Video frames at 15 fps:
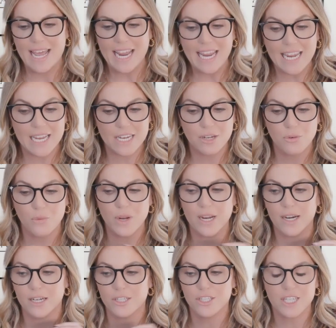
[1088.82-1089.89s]
And we
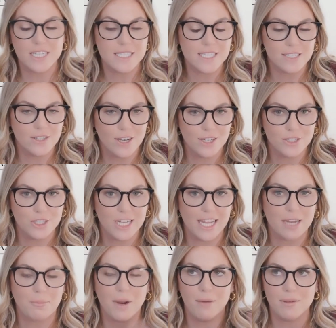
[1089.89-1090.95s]
are just
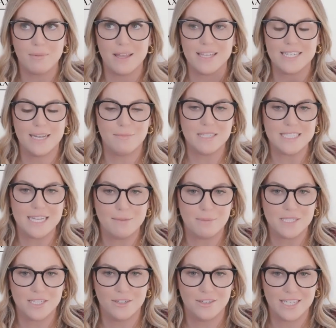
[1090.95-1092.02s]
launching, probably by the time this
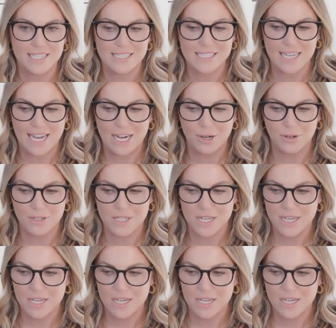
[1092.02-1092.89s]
episode is out,